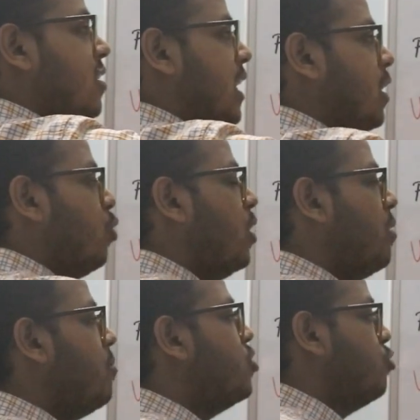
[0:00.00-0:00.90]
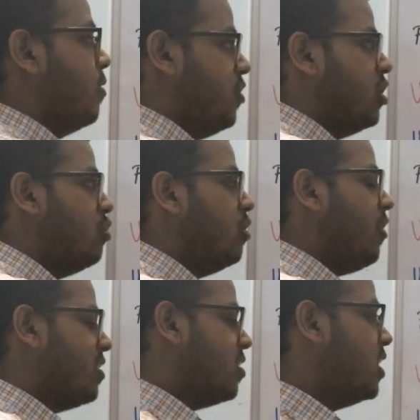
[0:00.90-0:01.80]
retinaculum, superficial to the
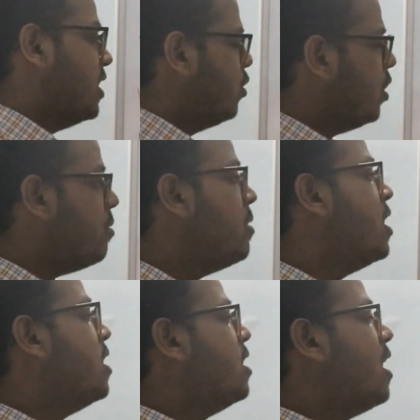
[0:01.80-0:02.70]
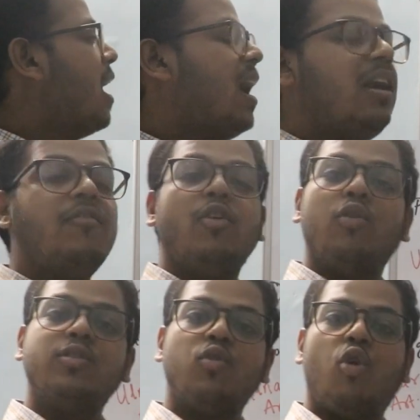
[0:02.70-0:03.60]
flexor retinaculum, and we
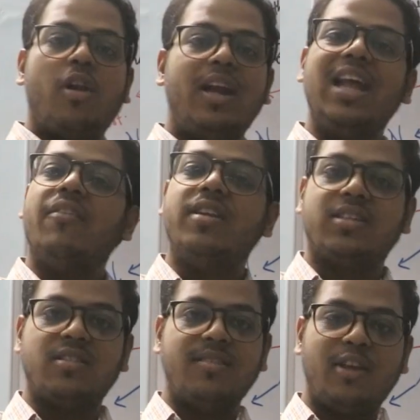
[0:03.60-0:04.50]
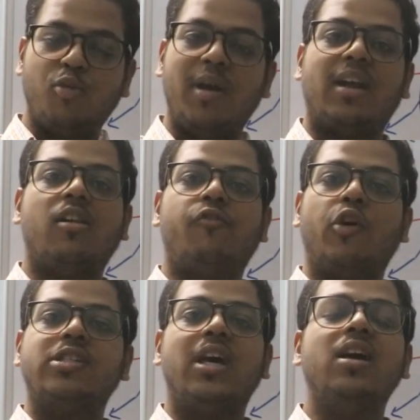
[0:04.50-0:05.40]
also already have discussed the cubital
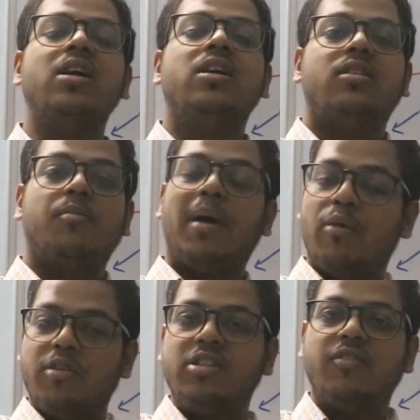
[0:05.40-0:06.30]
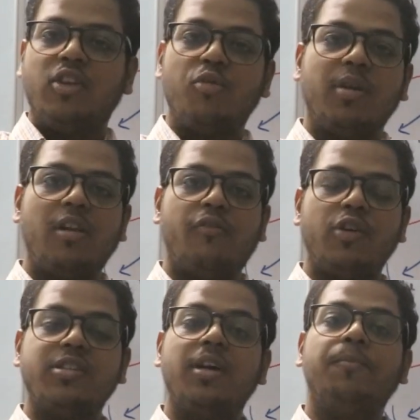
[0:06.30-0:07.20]
fossa, the boundaries of the cubital
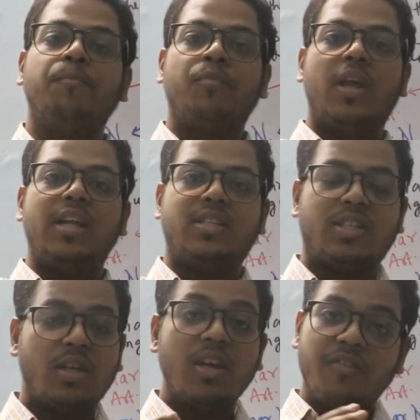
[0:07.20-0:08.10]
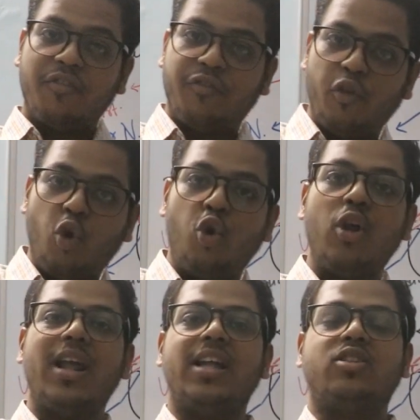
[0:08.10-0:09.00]
fossa, its
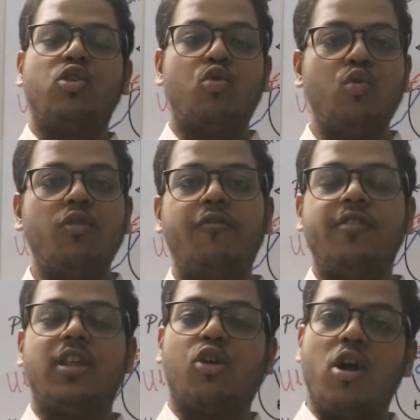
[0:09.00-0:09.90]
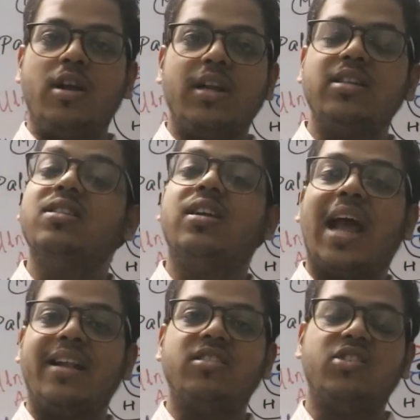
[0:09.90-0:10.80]
floor, its roof, the contents, the
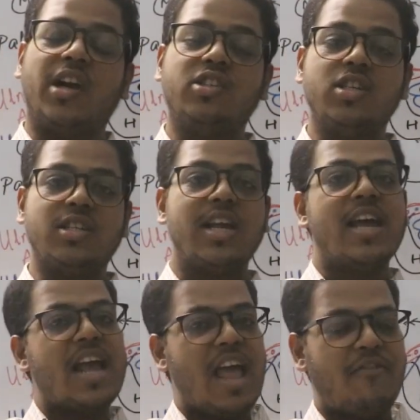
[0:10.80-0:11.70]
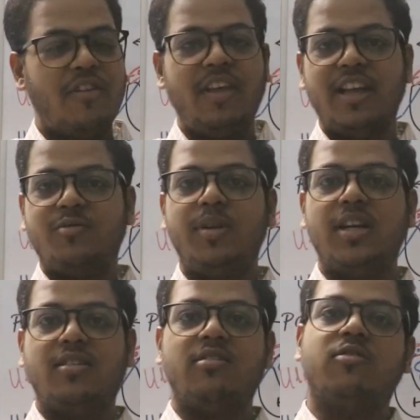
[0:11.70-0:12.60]
tan structures, everything has been
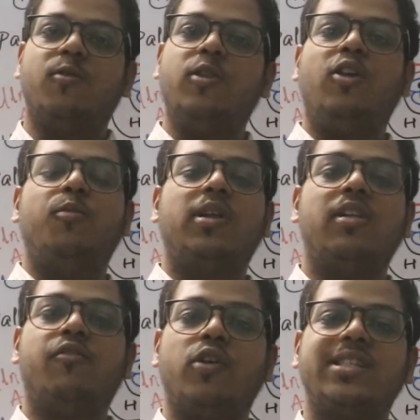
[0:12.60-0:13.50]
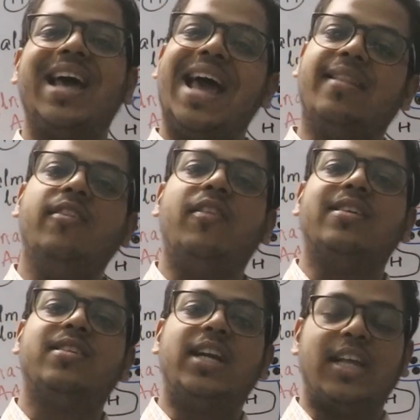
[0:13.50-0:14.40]
discussed about the cubital fossa and the
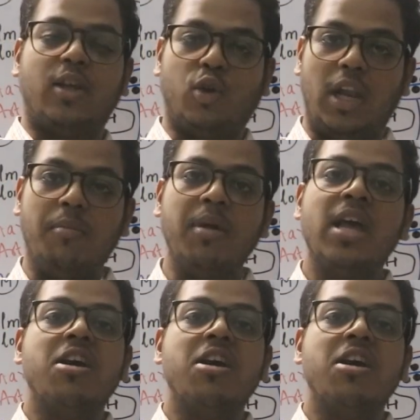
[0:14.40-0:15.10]
flexor retinaculum